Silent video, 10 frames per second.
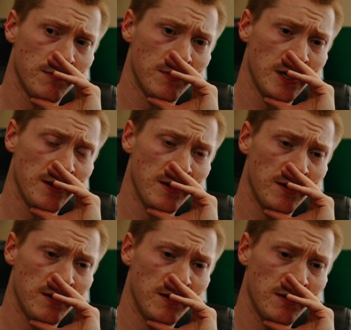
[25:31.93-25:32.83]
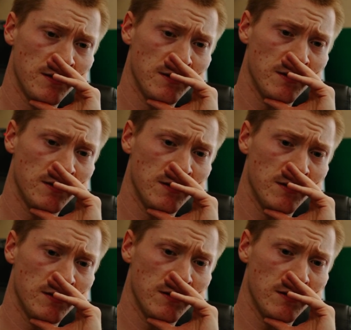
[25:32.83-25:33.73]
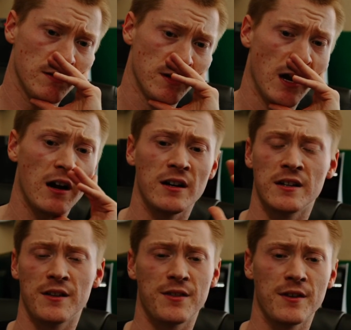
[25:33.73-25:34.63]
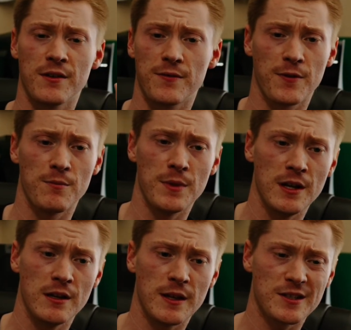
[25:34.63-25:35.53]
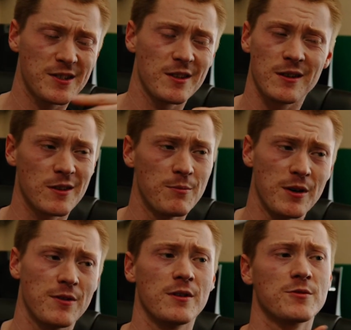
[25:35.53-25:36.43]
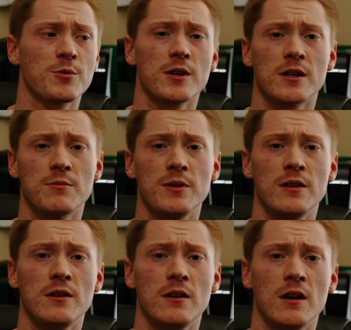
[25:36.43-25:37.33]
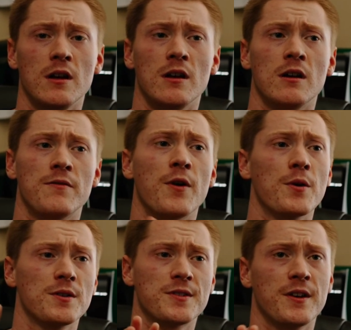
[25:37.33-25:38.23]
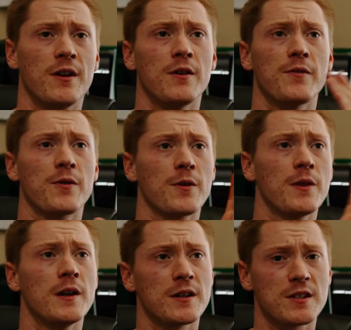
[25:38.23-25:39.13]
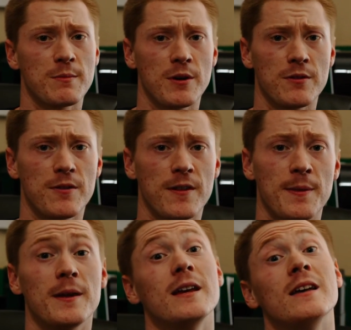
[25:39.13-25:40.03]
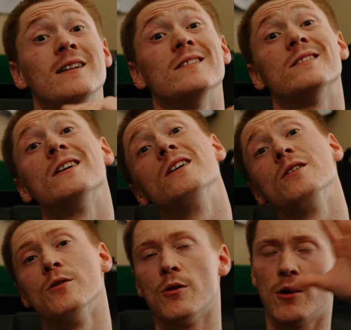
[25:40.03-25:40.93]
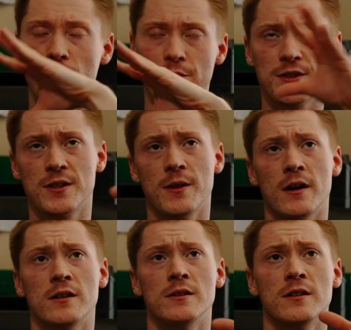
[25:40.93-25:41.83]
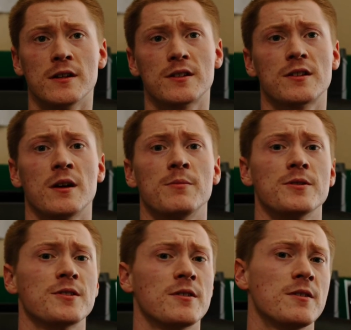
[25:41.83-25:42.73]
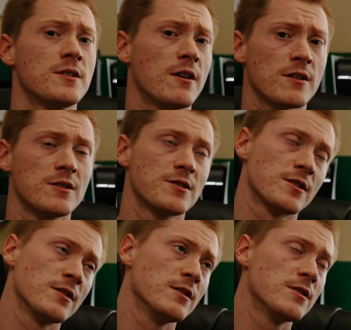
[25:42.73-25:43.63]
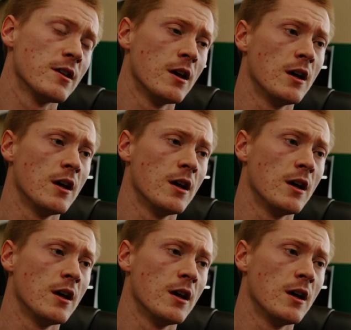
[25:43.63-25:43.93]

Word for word: and then yeah, and I think for me that's like the big things we're gonna be focusing on for the next month, and and you'll all see that in the next episode of the docu series,